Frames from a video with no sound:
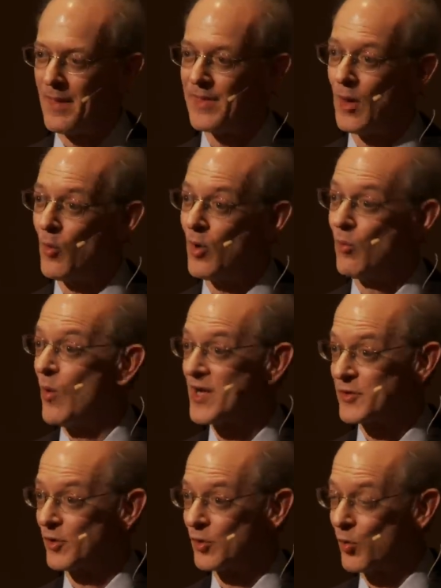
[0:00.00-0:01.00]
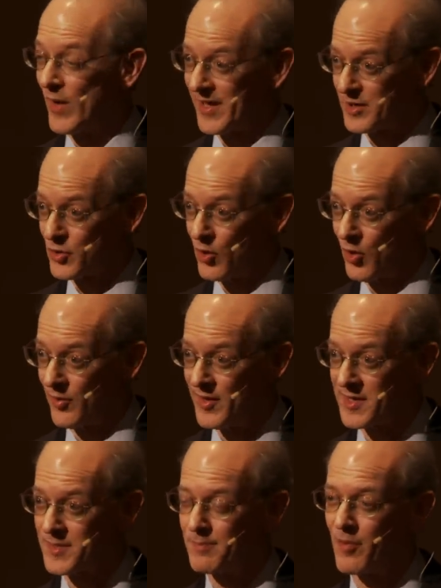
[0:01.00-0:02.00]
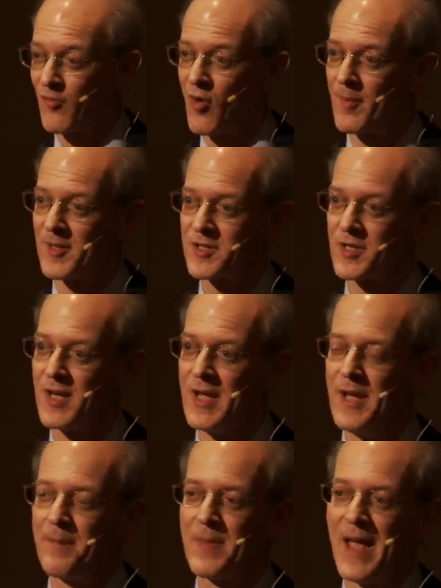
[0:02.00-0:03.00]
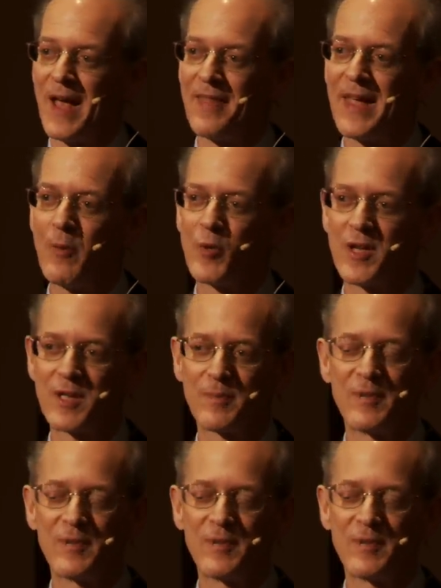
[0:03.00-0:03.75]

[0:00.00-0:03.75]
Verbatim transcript: There were Western critics who heard this performance, and they were dis